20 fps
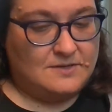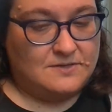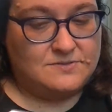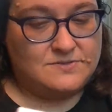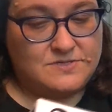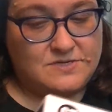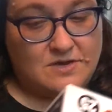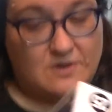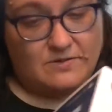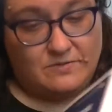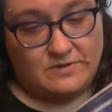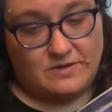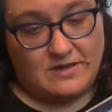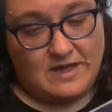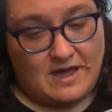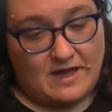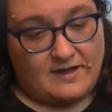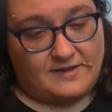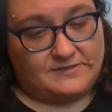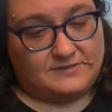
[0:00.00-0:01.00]
So, you
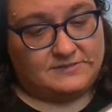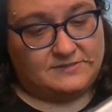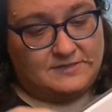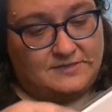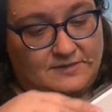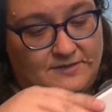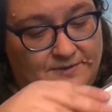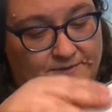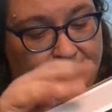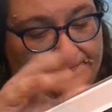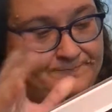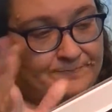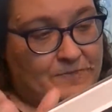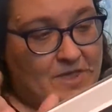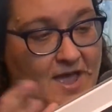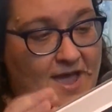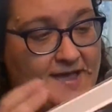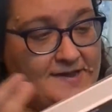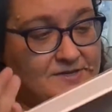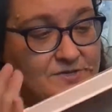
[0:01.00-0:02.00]
guys,
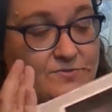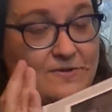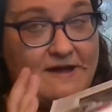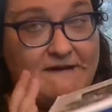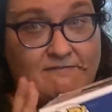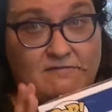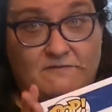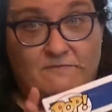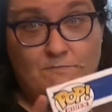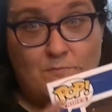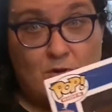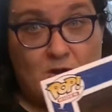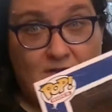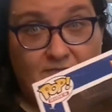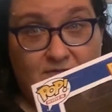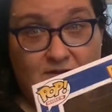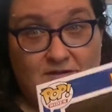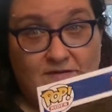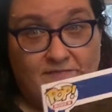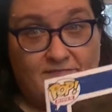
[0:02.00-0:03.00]
I do have the
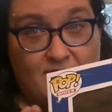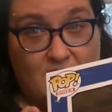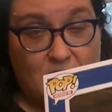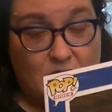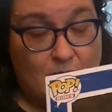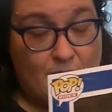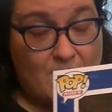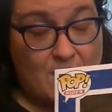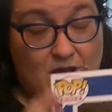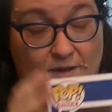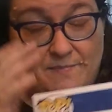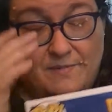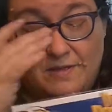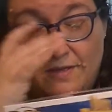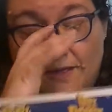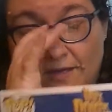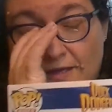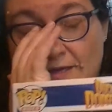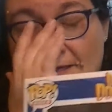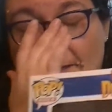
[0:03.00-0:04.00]
Marvin Funko Pop,
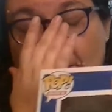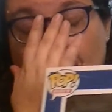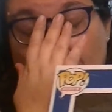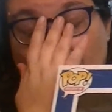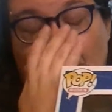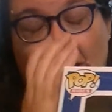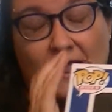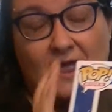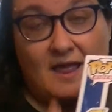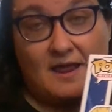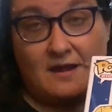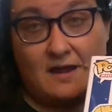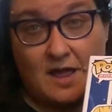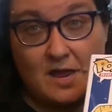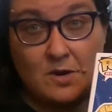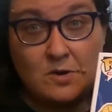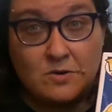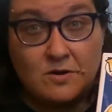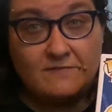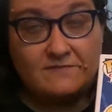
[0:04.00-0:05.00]
and I
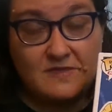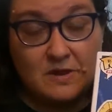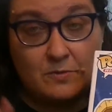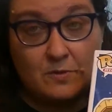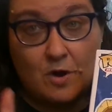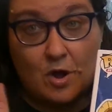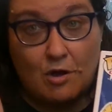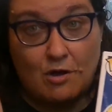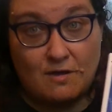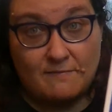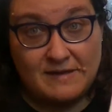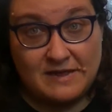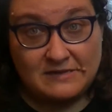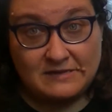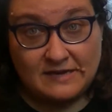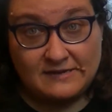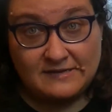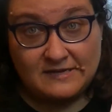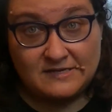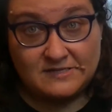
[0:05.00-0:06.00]
don't know if they were all made
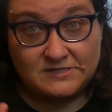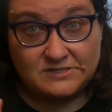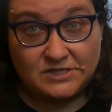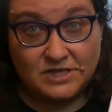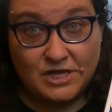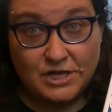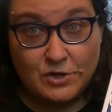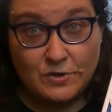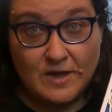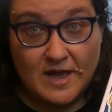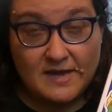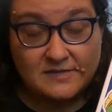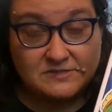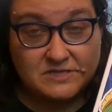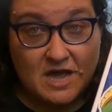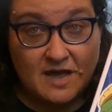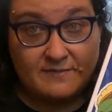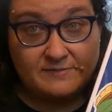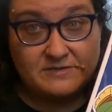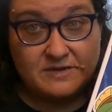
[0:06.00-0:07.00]
like this. You guys,
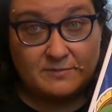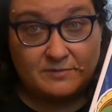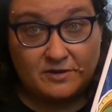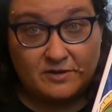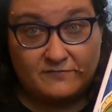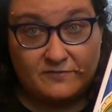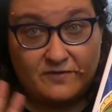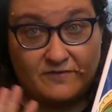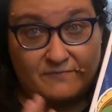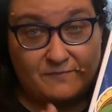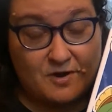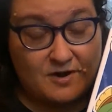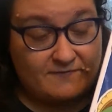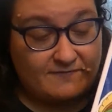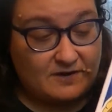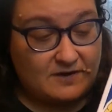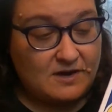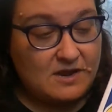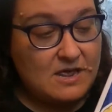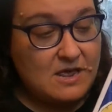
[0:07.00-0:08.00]
comment down below if you have
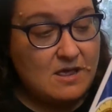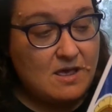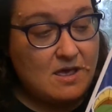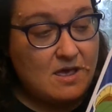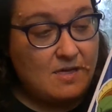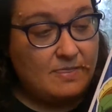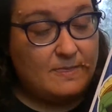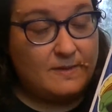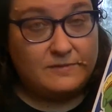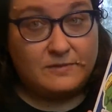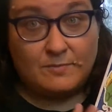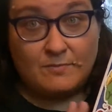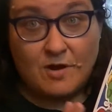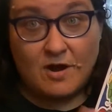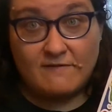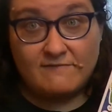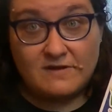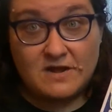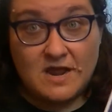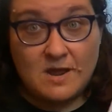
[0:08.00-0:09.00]
Marvin. But the
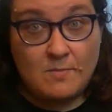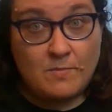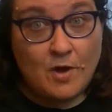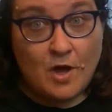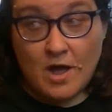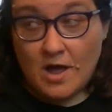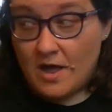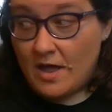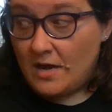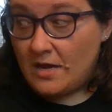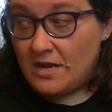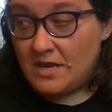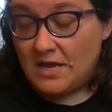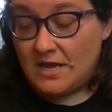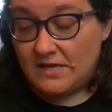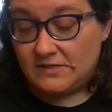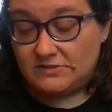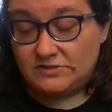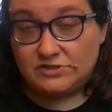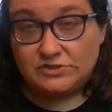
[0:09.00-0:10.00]
Marvin I bought
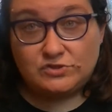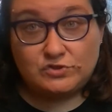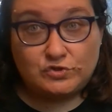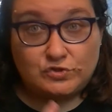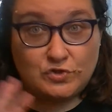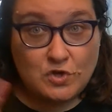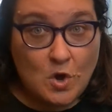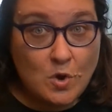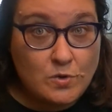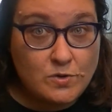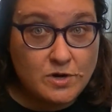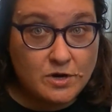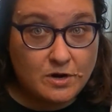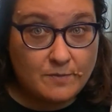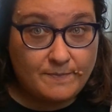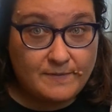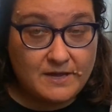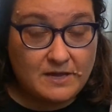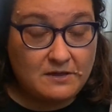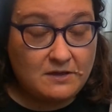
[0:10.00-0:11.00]
is just so
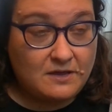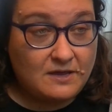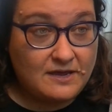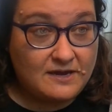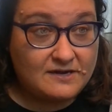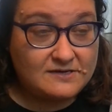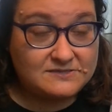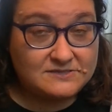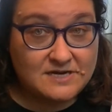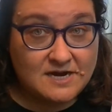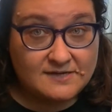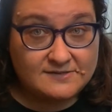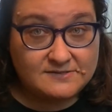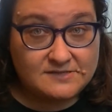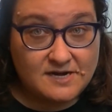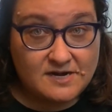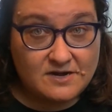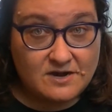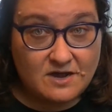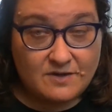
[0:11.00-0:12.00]
derpy. He does not
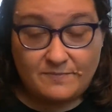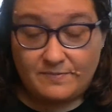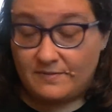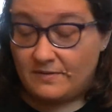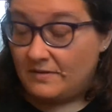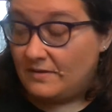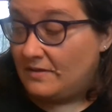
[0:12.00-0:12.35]
stand up.